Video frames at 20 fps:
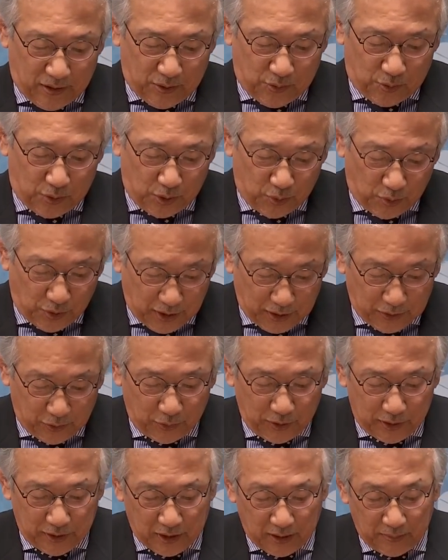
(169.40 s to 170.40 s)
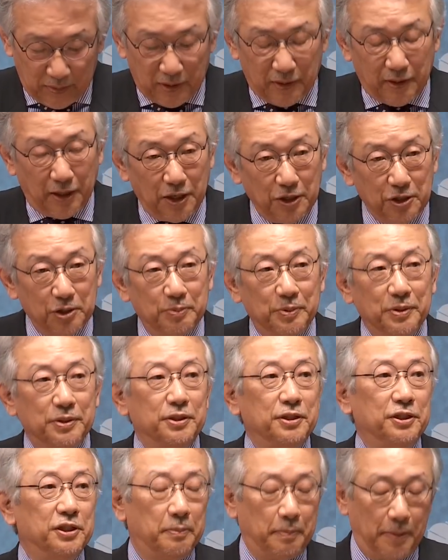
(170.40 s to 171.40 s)
We worked with several experts
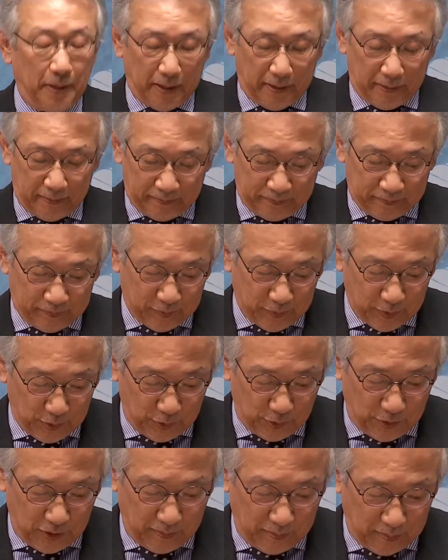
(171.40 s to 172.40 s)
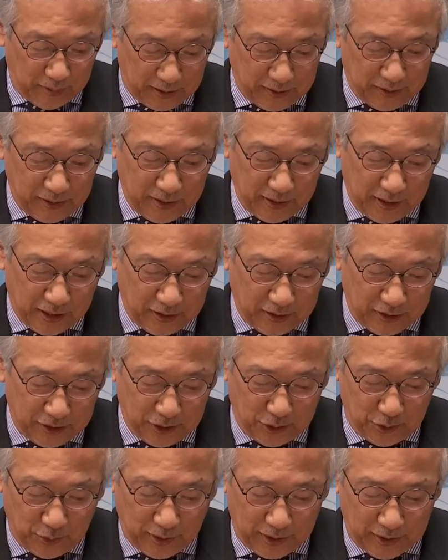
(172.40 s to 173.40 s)
in Japan to investigate the
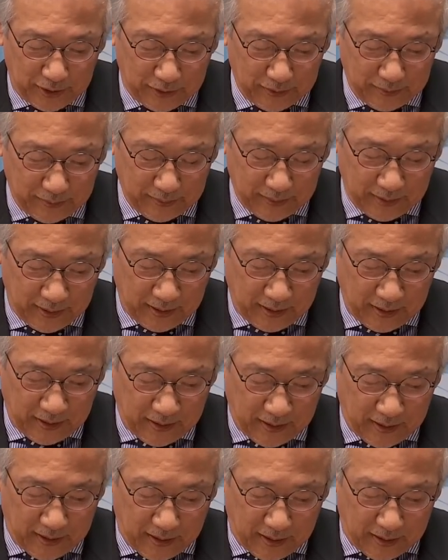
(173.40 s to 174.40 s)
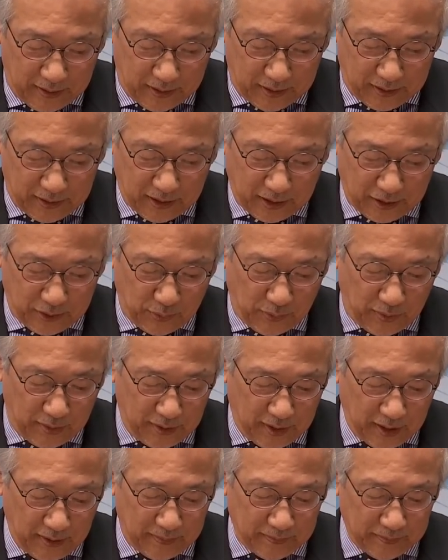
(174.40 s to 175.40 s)
situation and discuss with
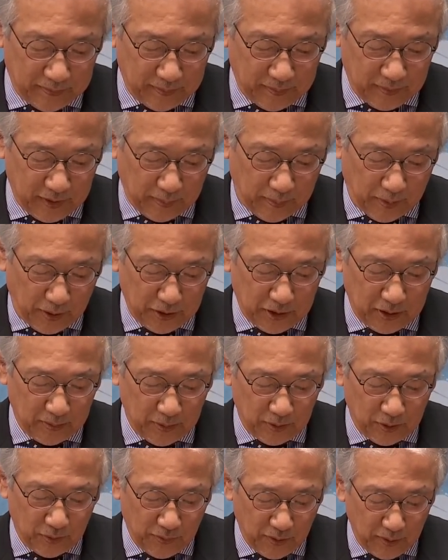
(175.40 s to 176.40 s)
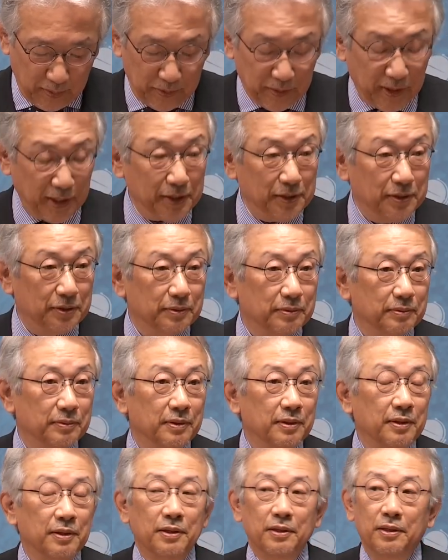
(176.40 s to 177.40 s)
them the possible formulation
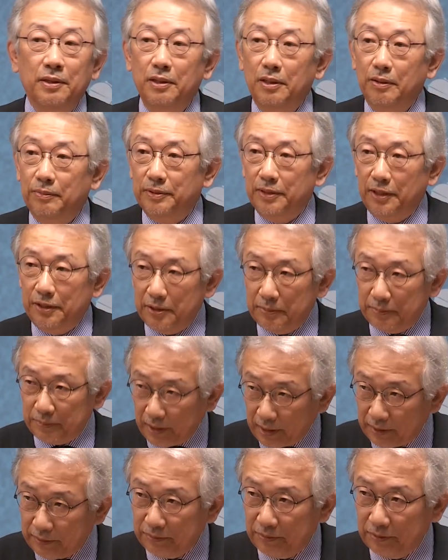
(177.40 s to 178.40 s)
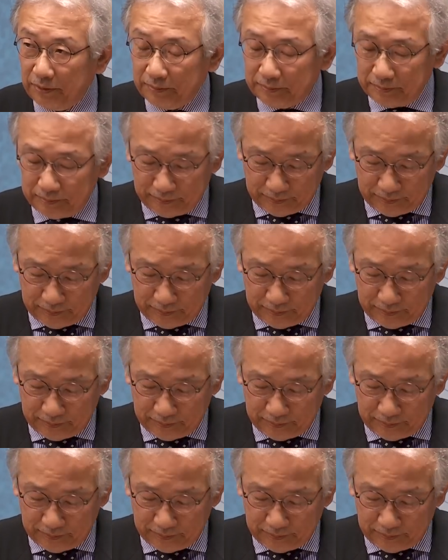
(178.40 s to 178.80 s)
of such platform.